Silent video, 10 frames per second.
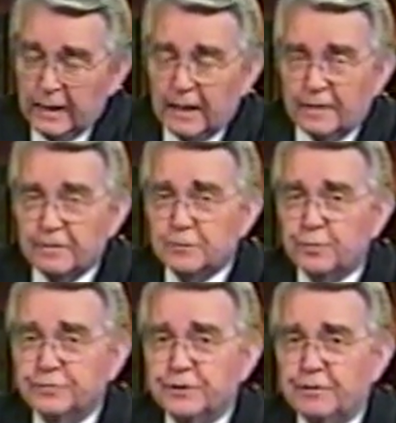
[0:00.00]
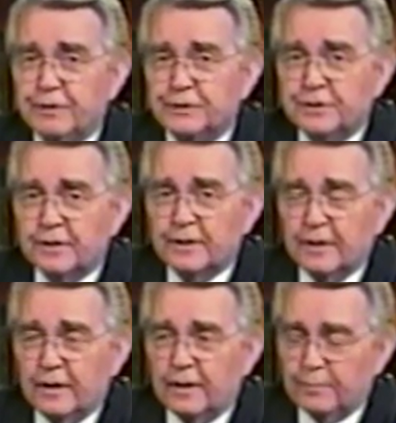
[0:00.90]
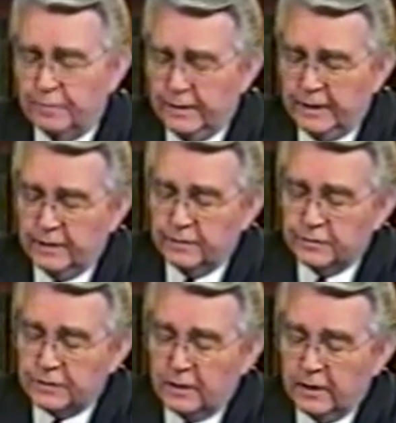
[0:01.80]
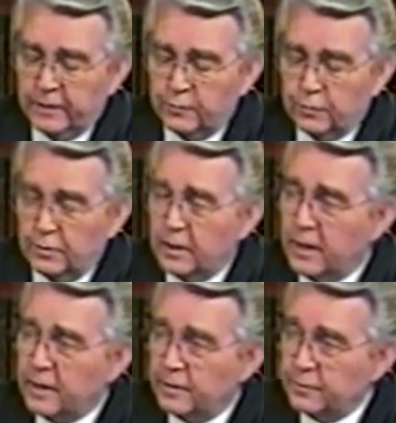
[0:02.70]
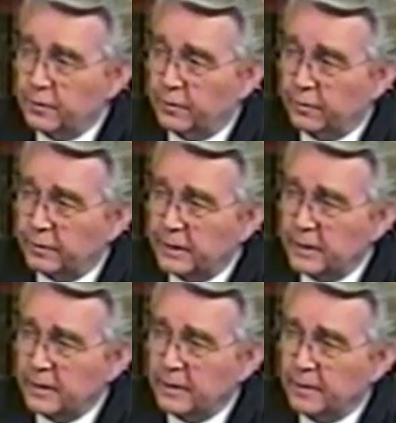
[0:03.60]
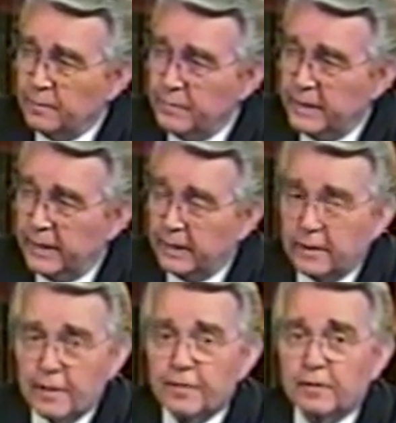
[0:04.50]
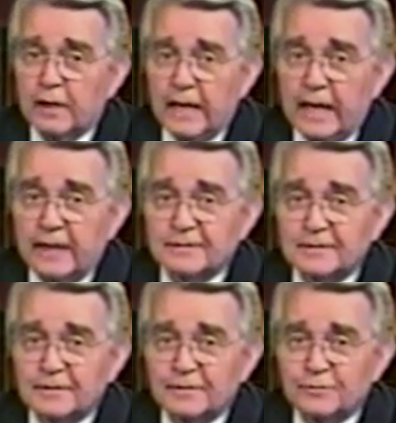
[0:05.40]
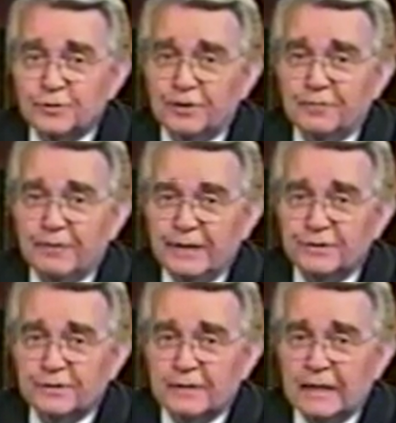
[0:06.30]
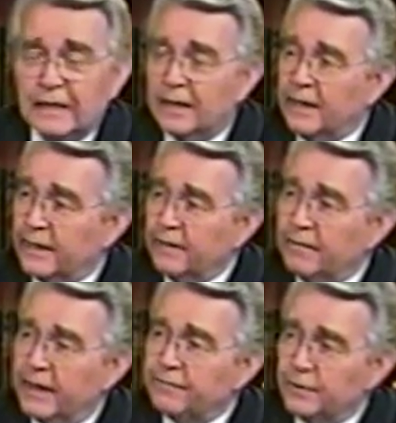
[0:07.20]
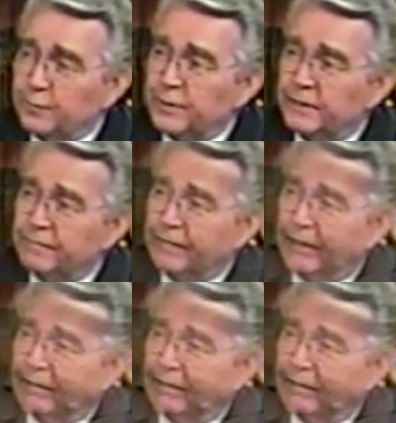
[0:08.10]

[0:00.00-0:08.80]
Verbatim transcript: and this word generation to come is Hador Akaron. That's right. Meaning the last generation. And Gary, I think we live there